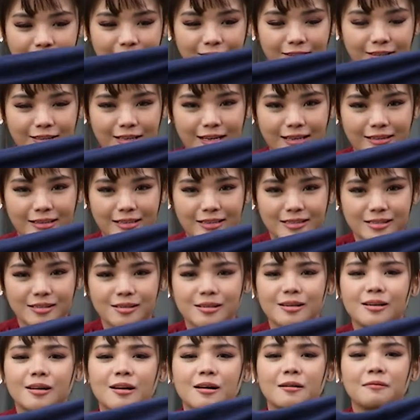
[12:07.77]
Look at this.
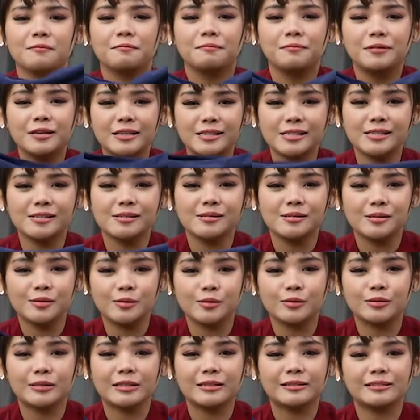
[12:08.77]
Please
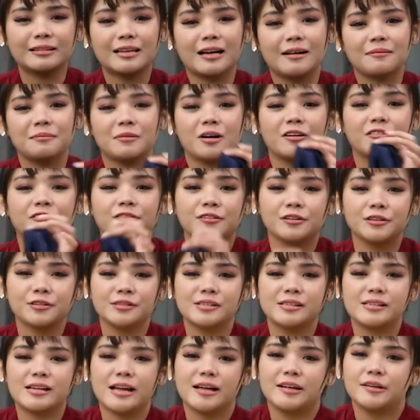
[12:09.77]
know the type of
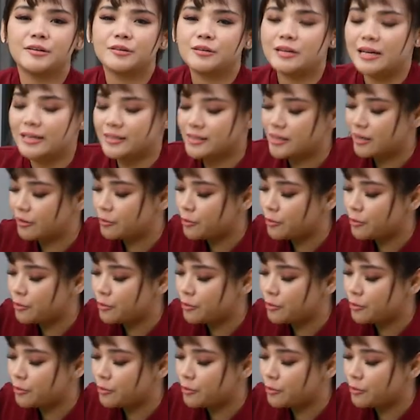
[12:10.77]
clothes that you guys are